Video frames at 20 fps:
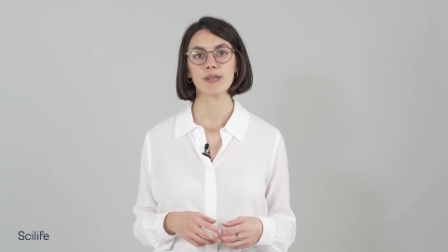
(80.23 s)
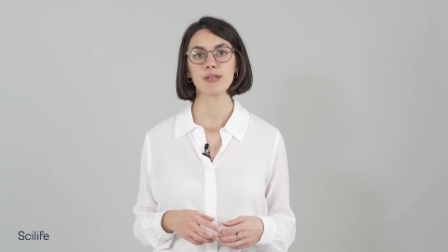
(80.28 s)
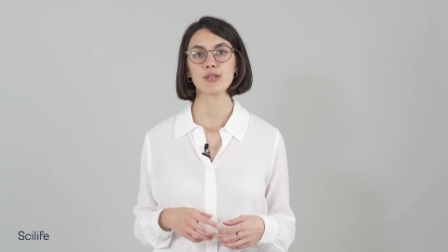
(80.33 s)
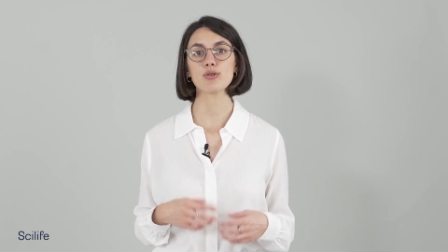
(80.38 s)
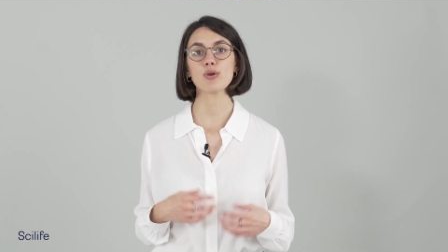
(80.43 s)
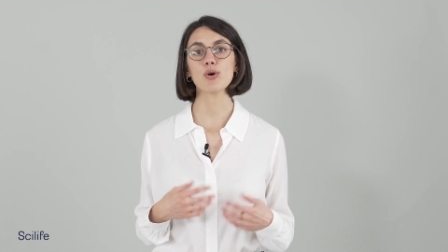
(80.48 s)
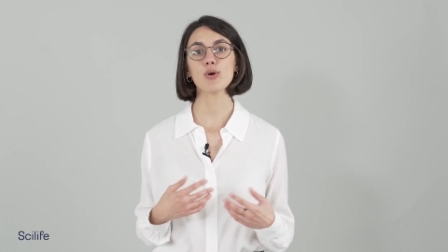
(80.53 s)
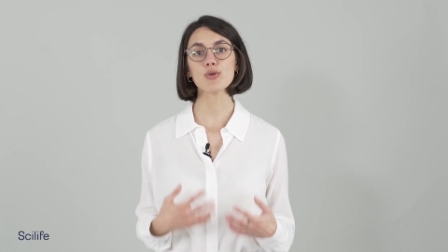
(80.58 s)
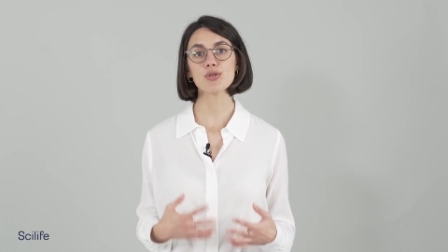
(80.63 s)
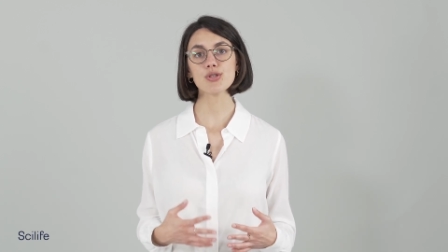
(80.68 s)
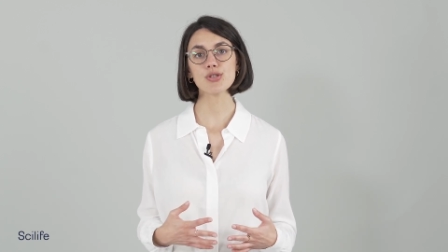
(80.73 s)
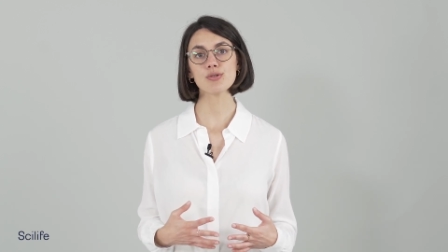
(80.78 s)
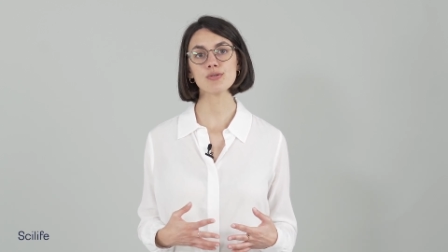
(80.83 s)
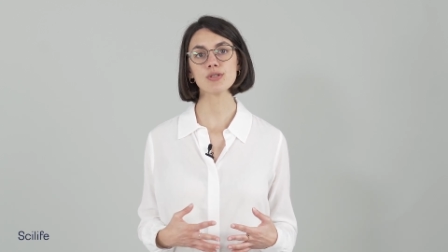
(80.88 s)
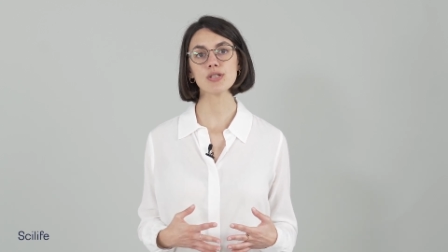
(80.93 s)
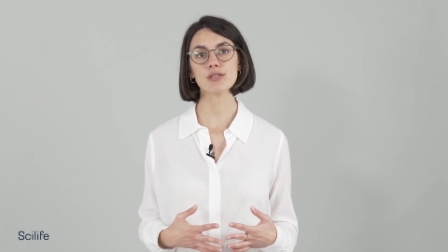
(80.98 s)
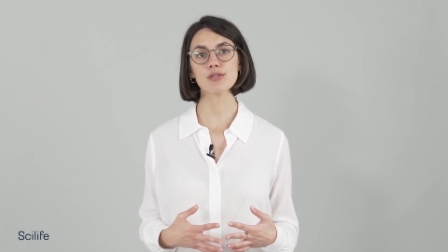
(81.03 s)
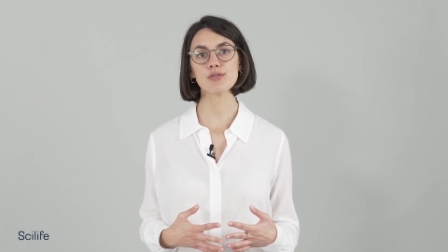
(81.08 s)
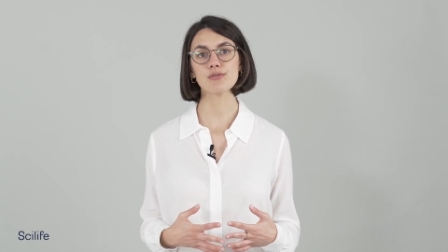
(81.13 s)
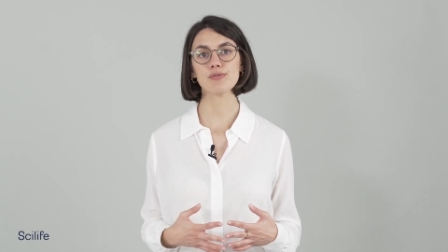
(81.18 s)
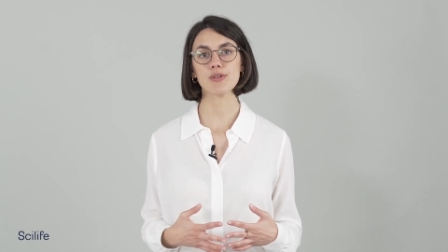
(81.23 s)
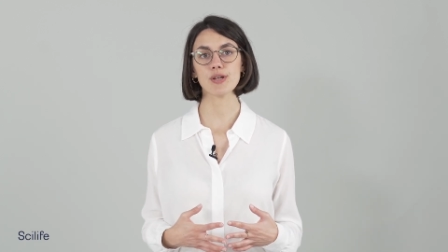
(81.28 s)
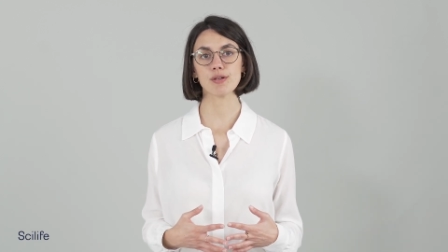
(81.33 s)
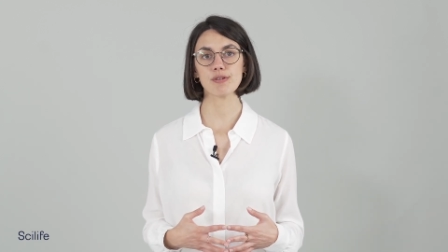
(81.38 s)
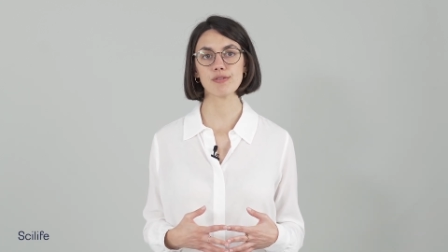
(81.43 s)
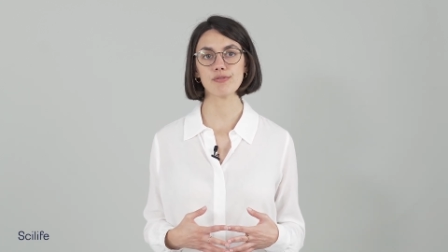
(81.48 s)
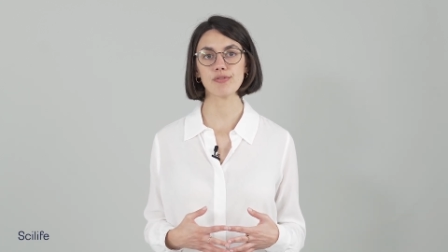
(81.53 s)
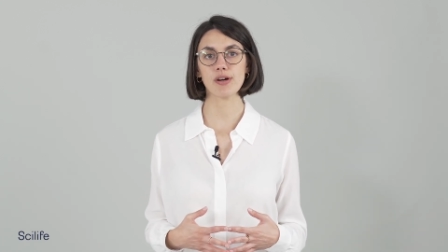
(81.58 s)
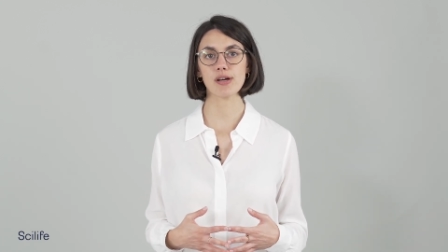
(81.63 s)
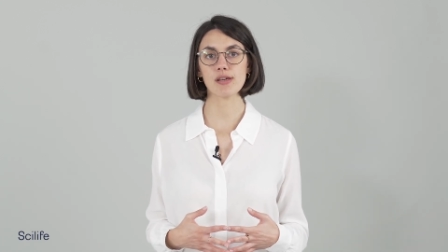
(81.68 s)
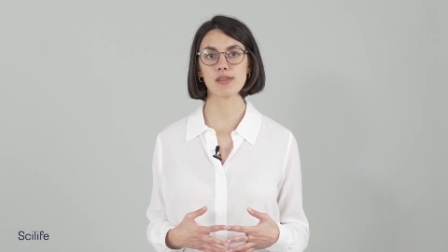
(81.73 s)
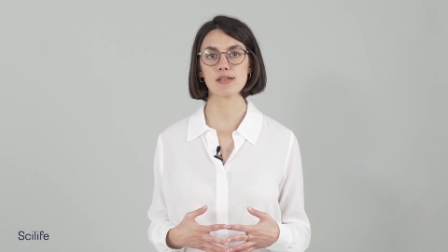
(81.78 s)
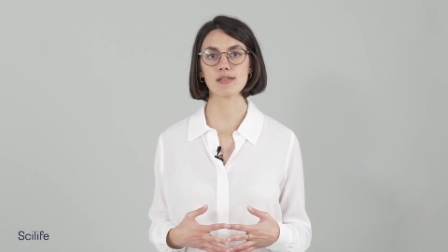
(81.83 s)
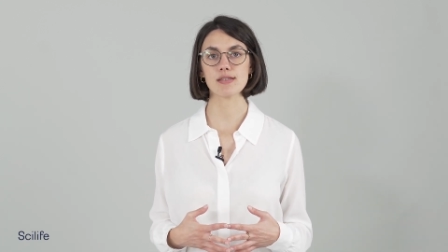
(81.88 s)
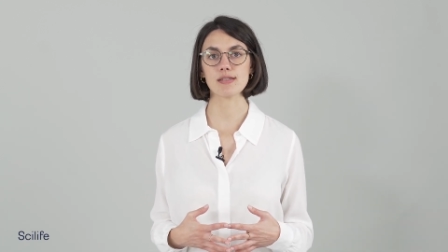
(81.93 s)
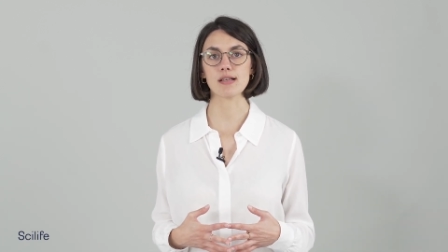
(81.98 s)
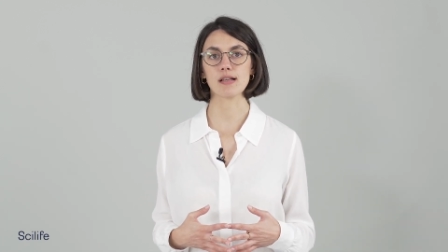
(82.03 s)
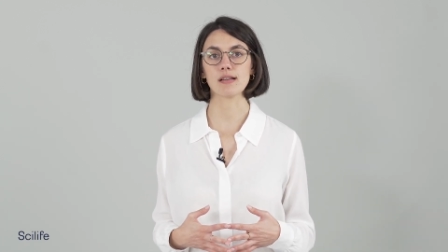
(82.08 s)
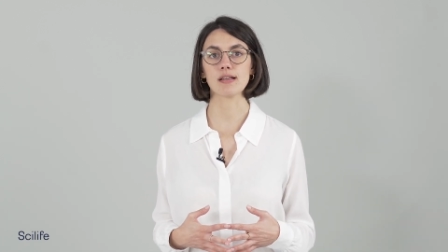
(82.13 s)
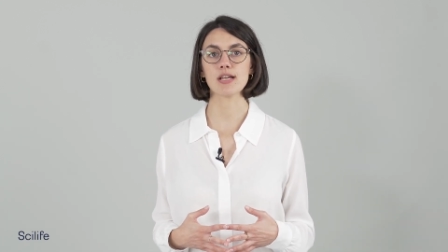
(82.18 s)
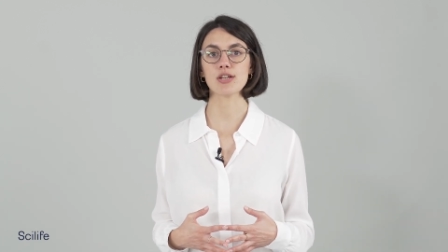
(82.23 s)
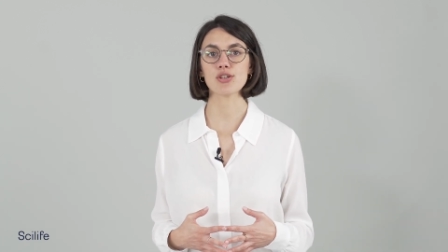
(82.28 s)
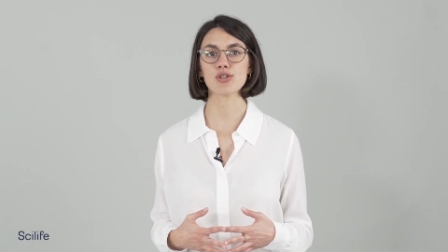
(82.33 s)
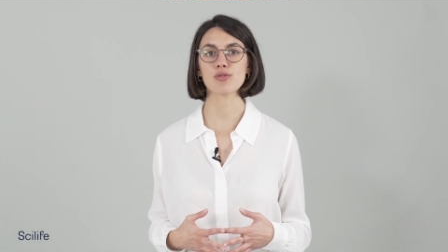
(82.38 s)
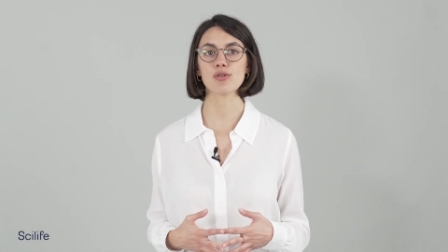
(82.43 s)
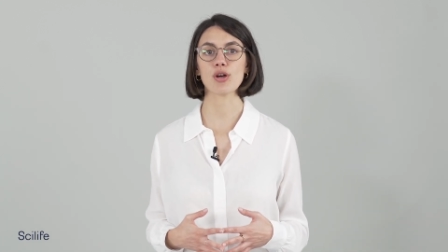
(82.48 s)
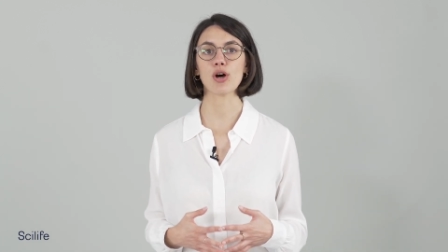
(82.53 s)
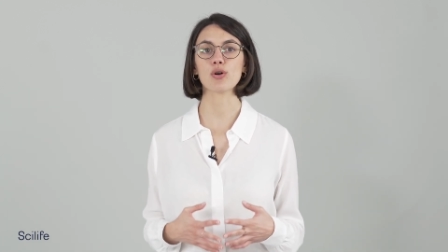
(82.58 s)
You also need to verify the installation